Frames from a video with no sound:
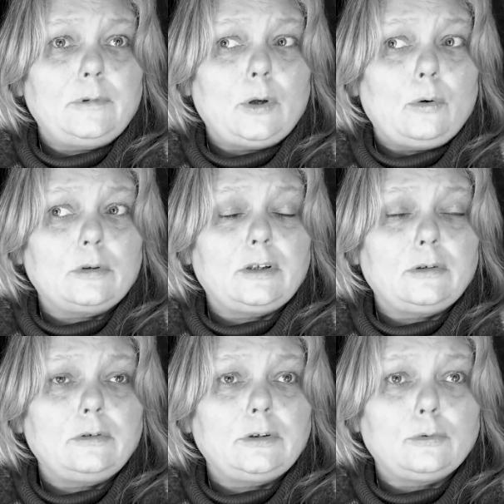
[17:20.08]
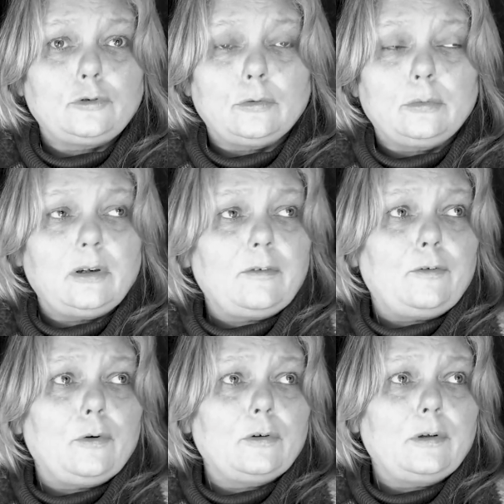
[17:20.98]
talk to social work
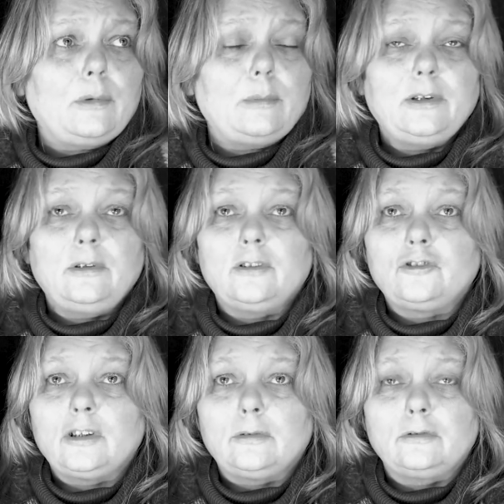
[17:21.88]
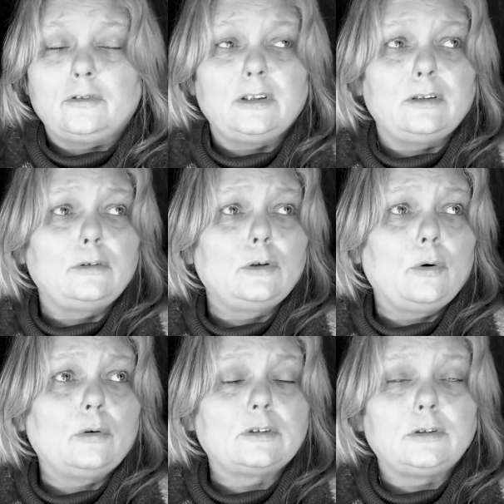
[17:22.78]
for them about their children,
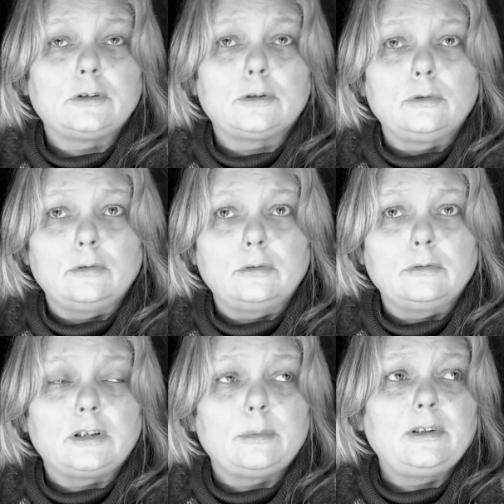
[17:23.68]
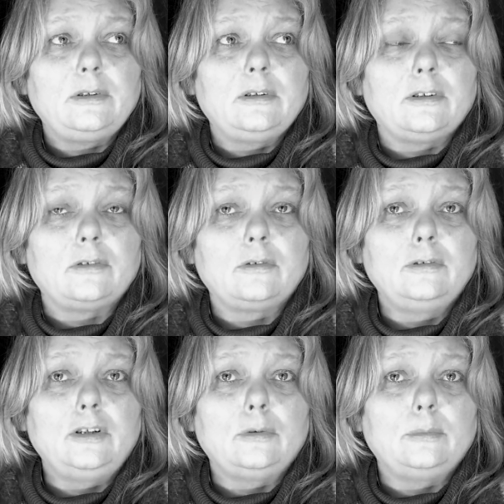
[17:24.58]
talk to schools about their,
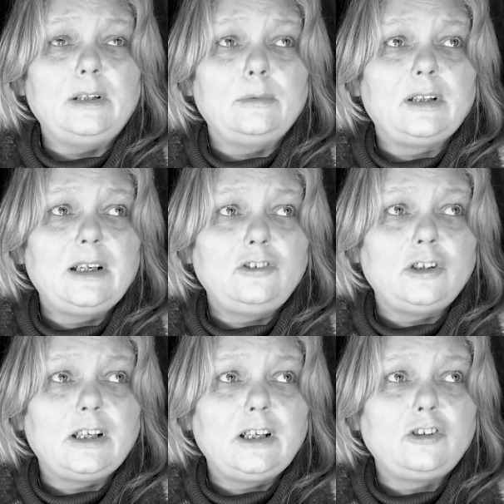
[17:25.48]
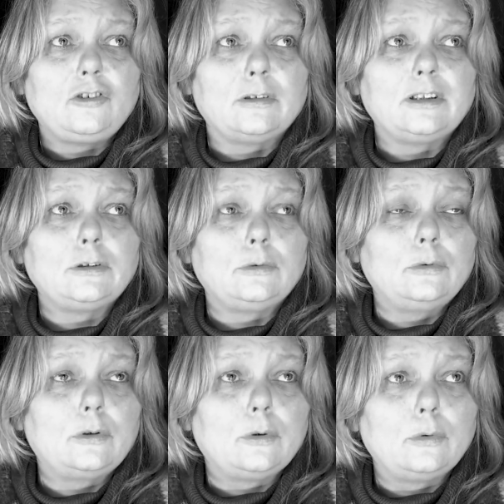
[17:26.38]
you know, meet with educationalists, go
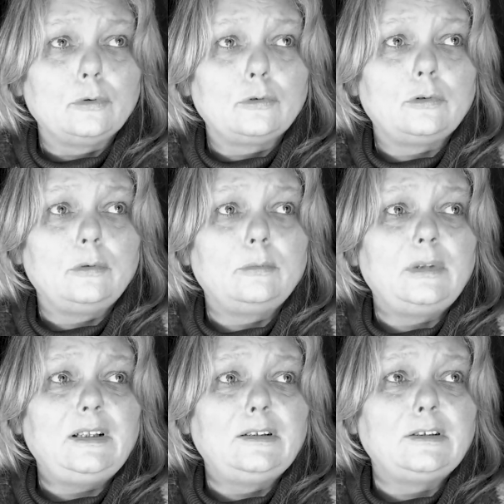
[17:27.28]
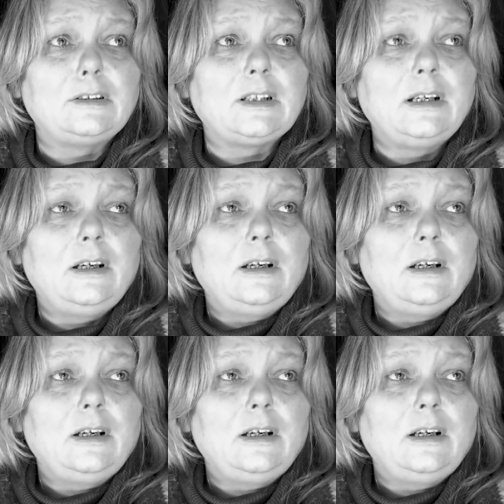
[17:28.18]
to core group meetings,